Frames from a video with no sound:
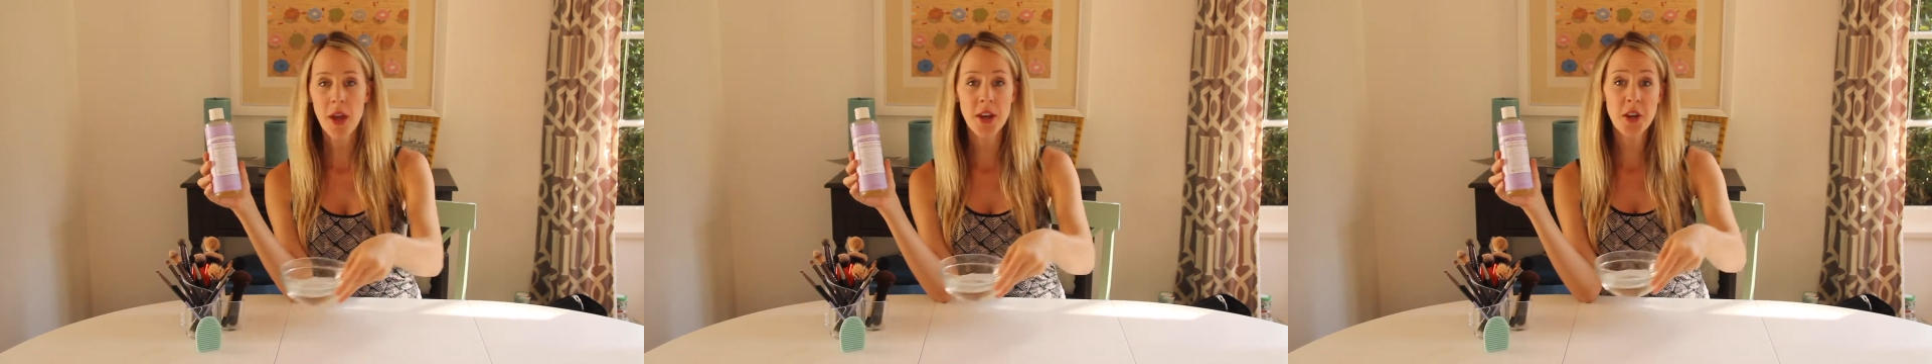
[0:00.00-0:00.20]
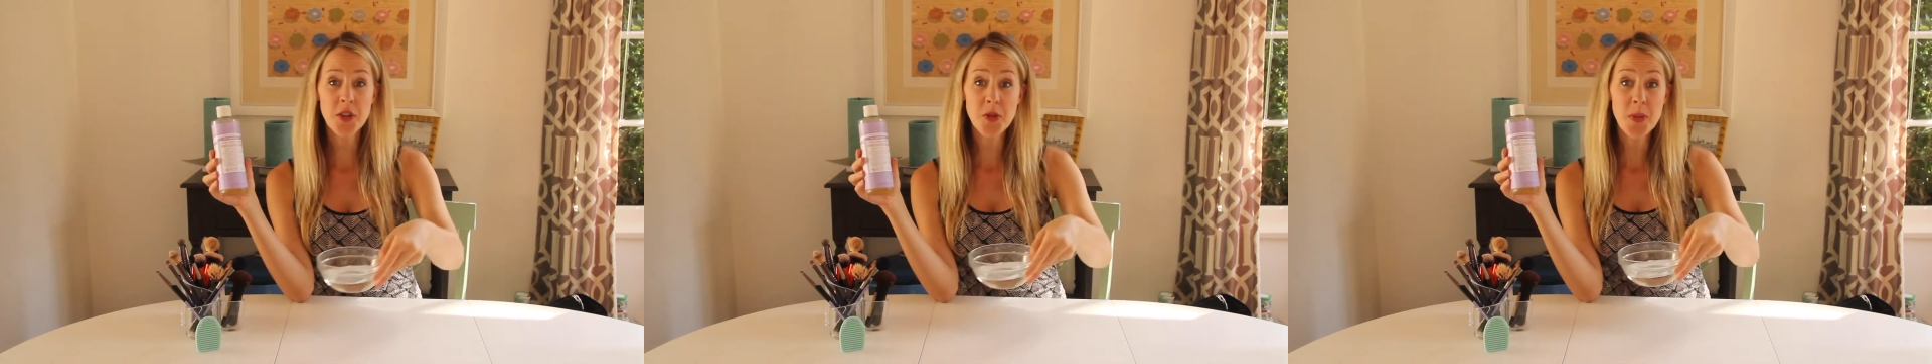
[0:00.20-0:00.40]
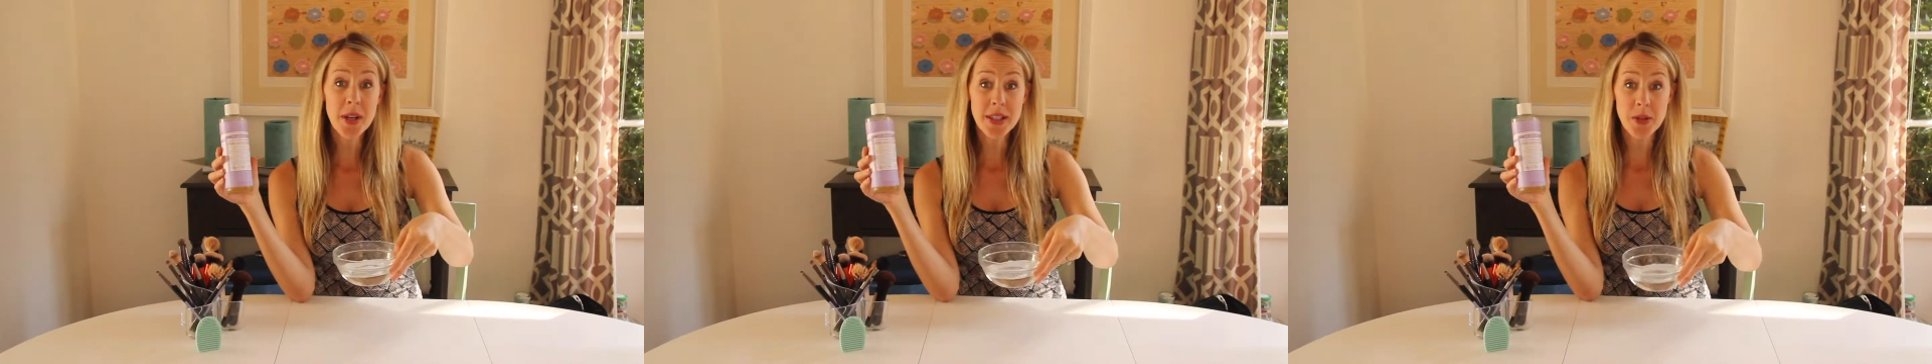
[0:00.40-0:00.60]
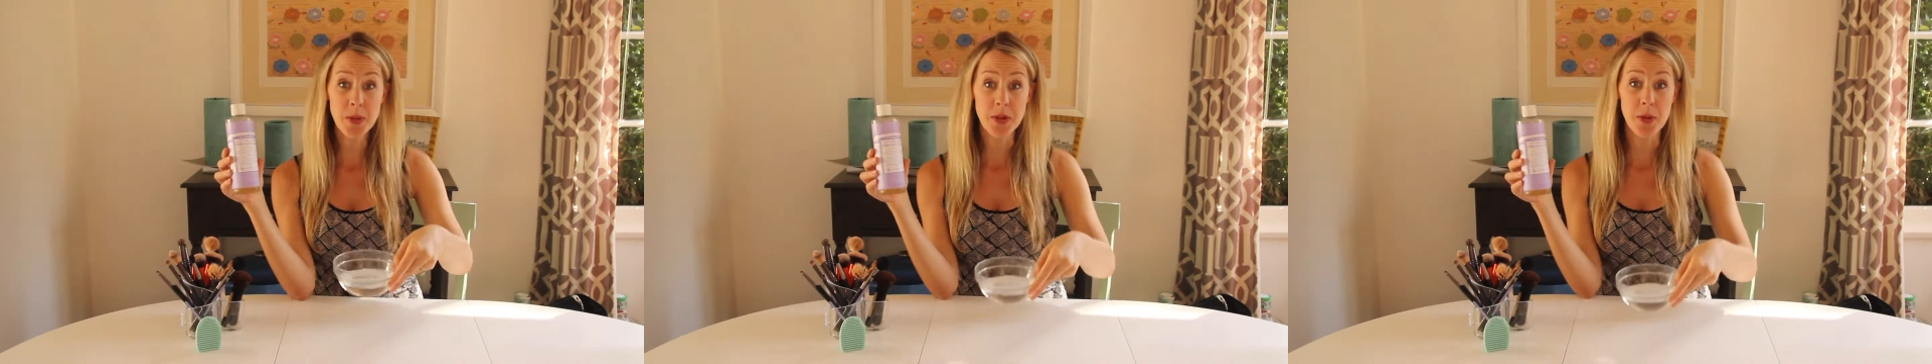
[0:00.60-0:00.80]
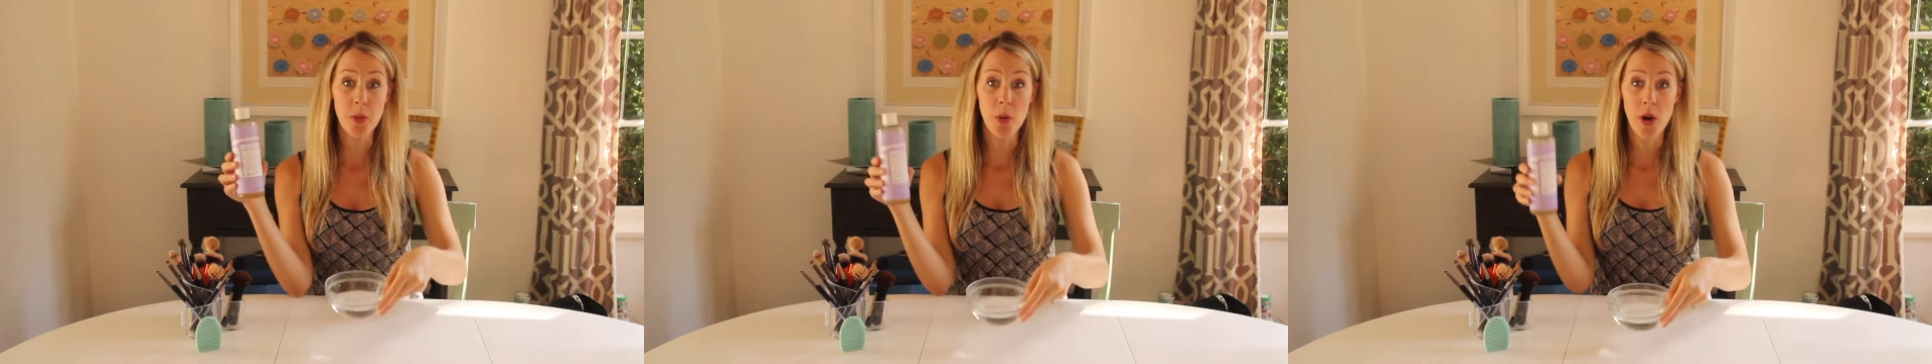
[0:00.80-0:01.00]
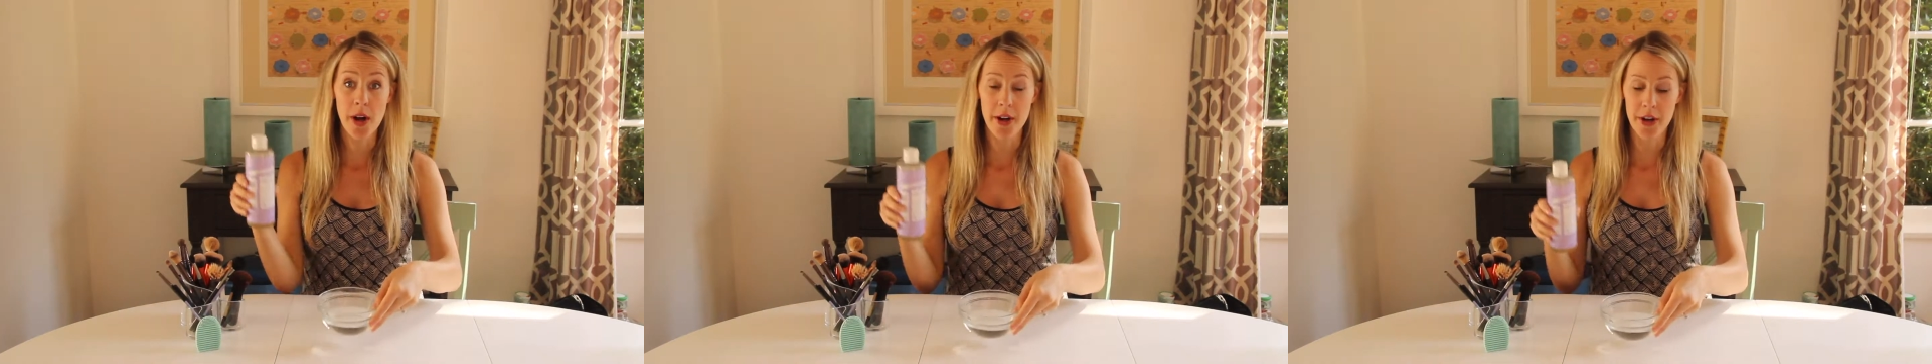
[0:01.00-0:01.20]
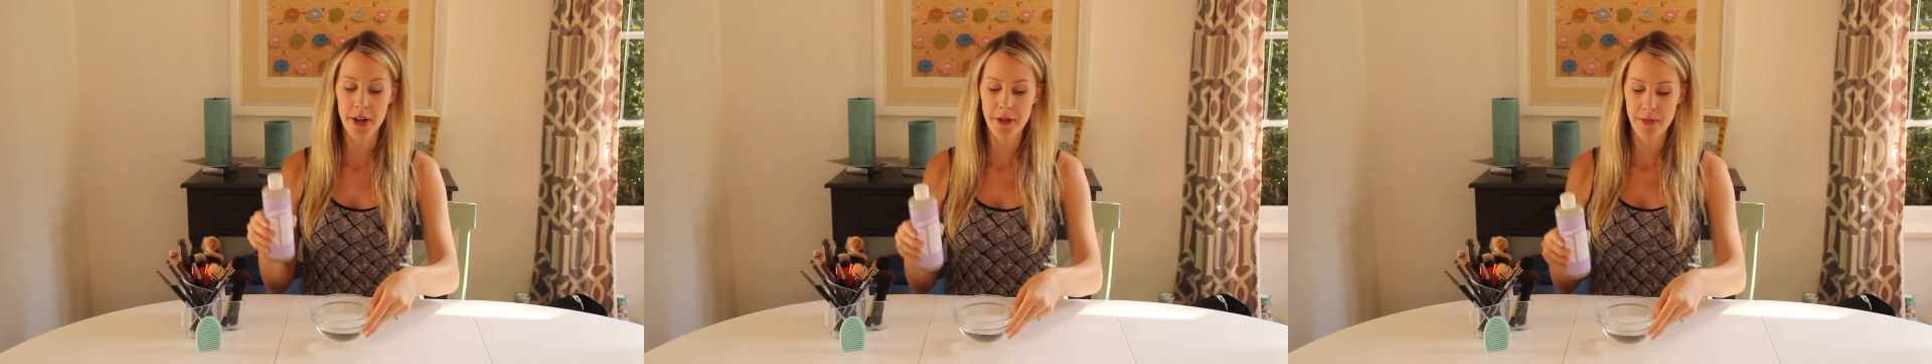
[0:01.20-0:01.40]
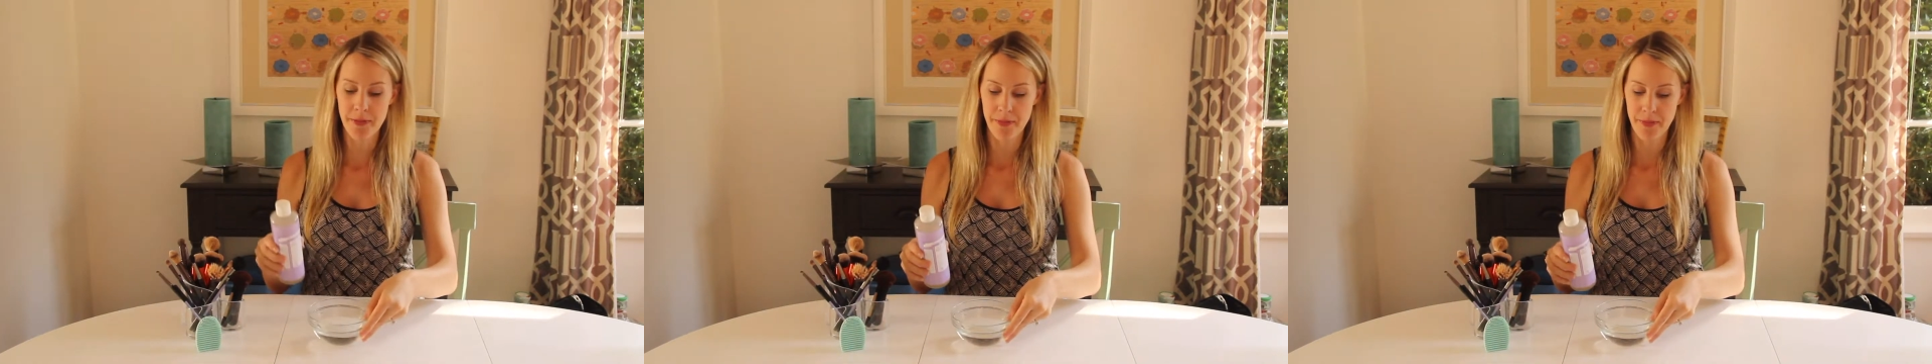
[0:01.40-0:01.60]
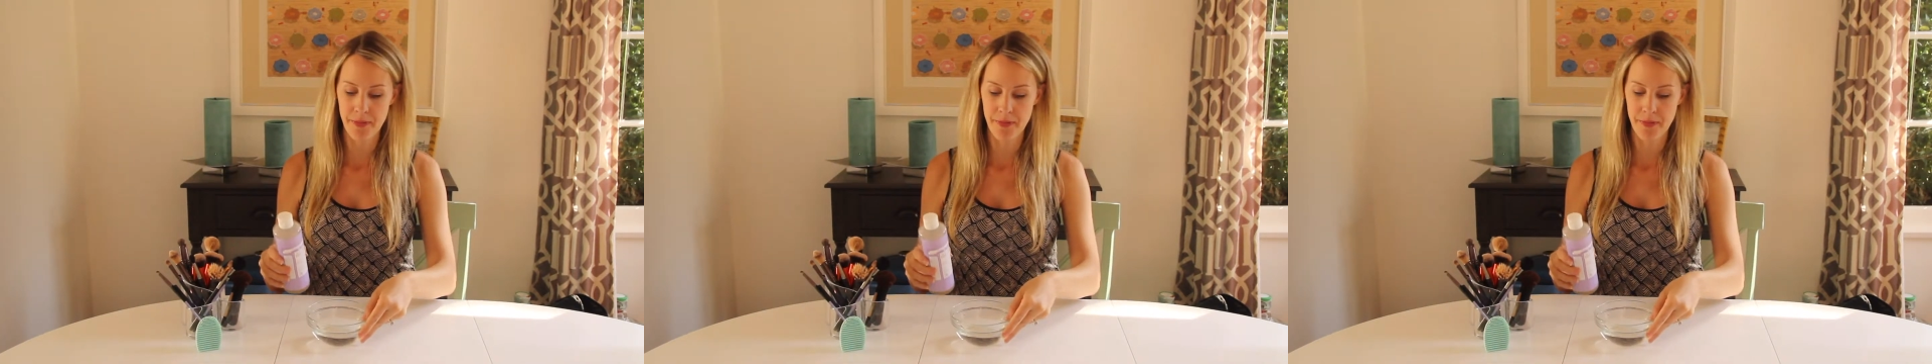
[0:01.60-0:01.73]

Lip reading: You just mix it with some water.